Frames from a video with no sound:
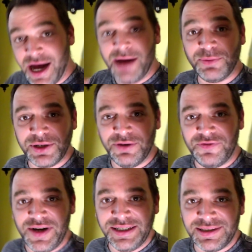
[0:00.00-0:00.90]
I'm going to go
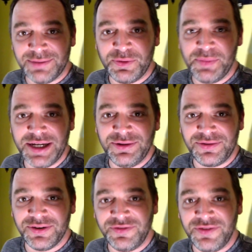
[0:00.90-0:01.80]
find something with my new
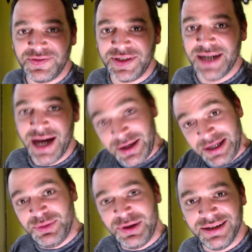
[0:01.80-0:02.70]
350. I'll
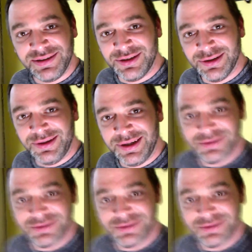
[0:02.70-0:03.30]
keep you guys included.